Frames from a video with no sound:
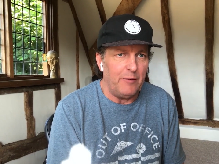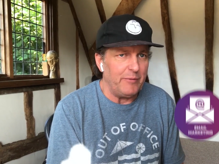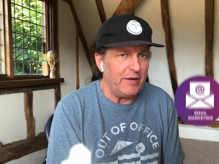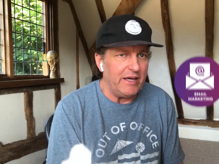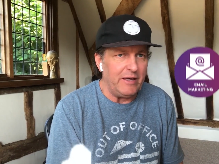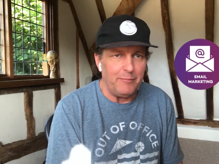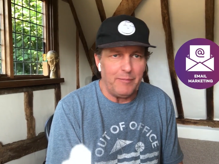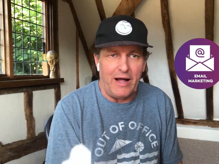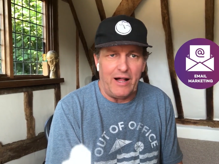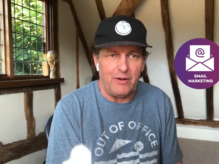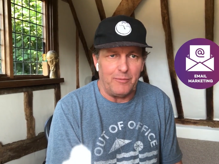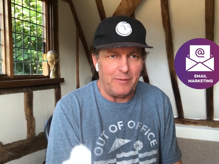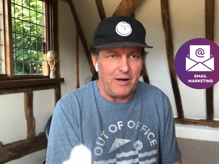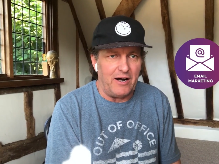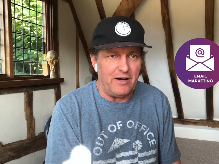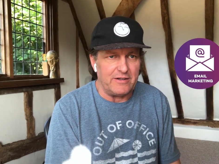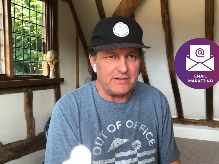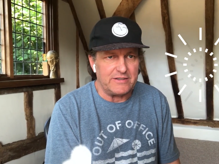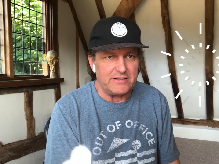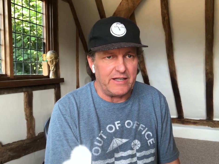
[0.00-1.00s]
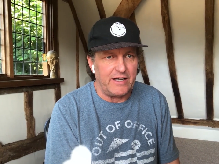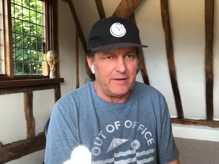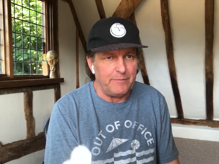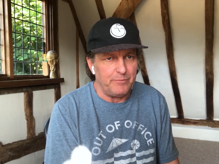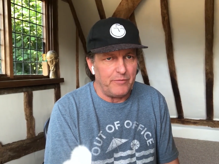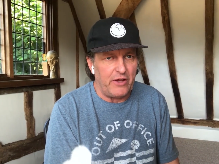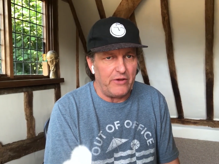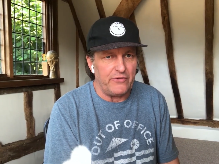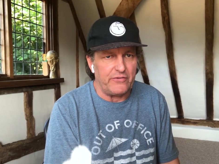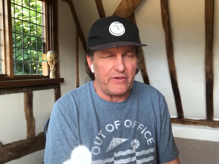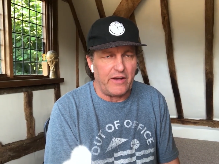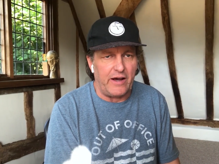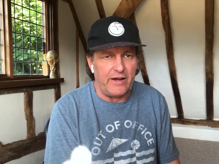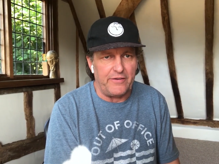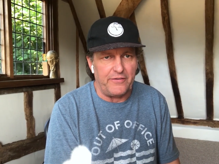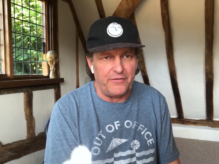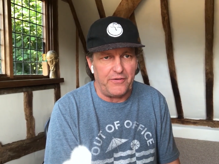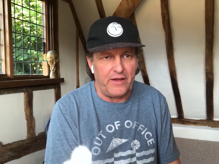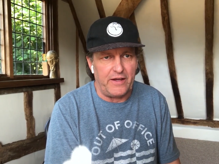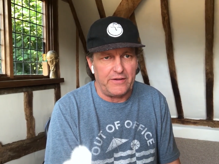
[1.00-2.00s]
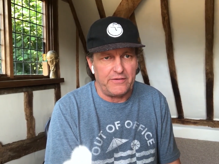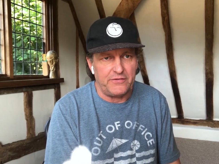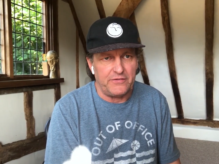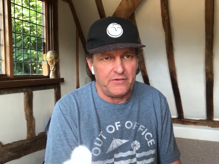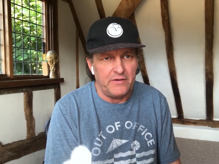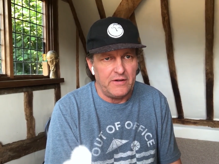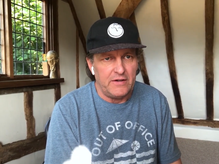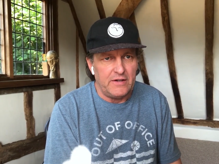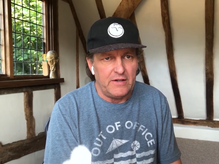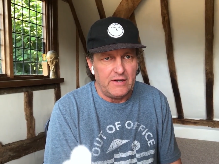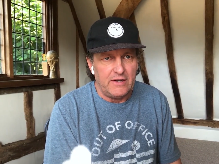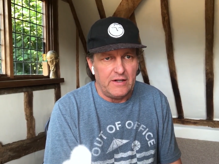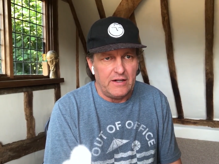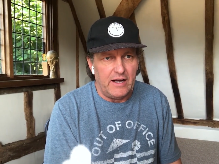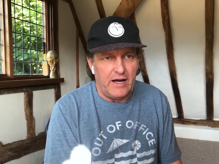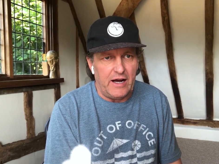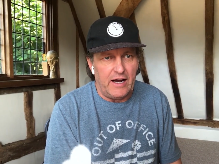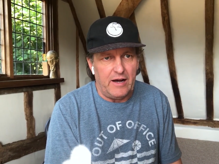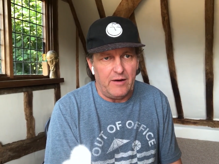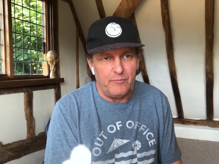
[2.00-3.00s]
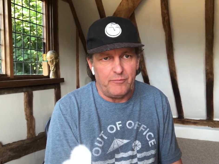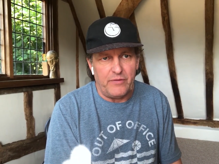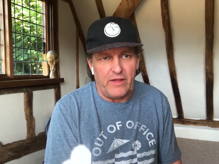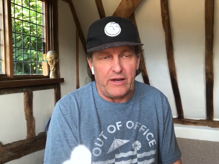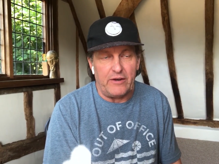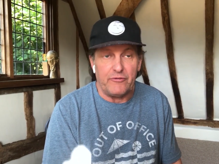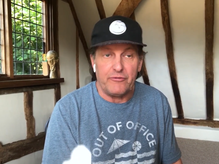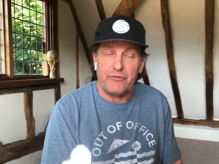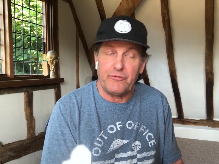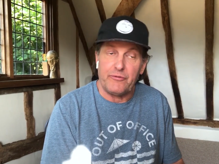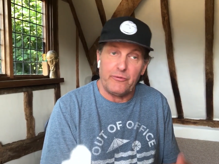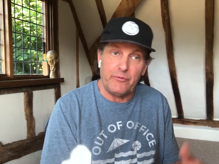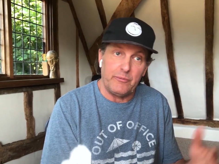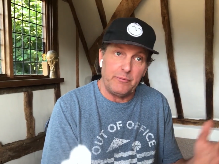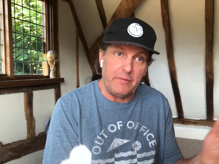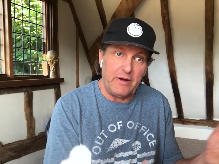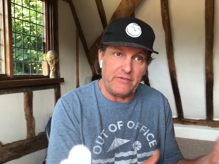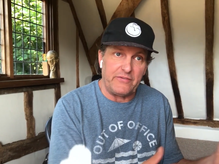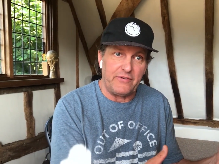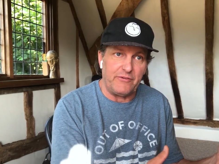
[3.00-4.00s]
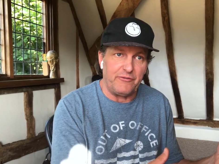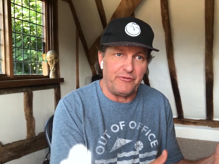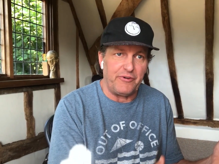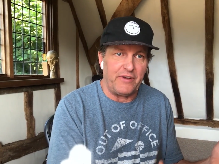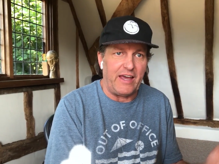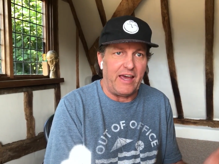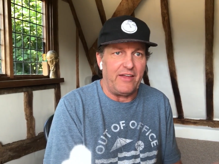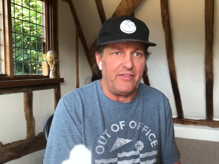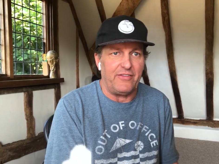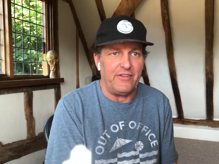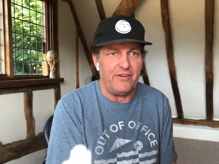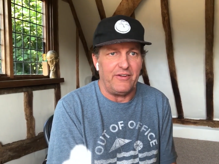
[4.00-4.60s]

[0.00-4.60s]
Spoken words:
email marketing, those kind of things. Then mustn't forget